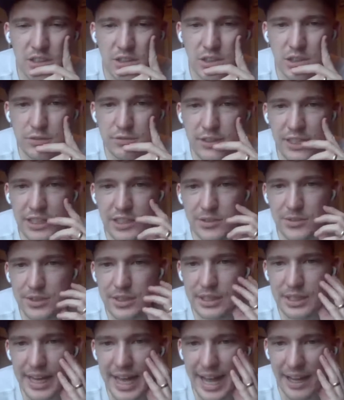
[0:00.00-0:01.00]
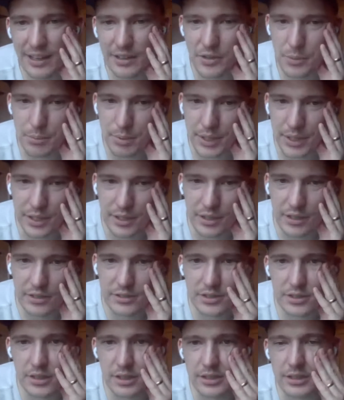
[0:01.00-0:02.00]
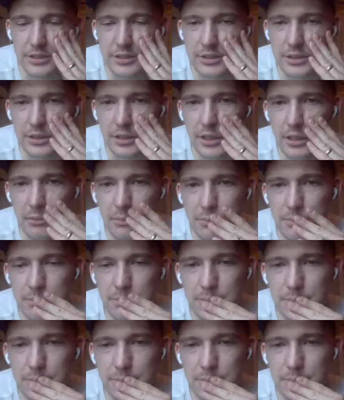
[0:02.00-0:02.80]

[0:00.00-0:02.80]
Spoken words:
Do you follow Alan Peters on Instagram?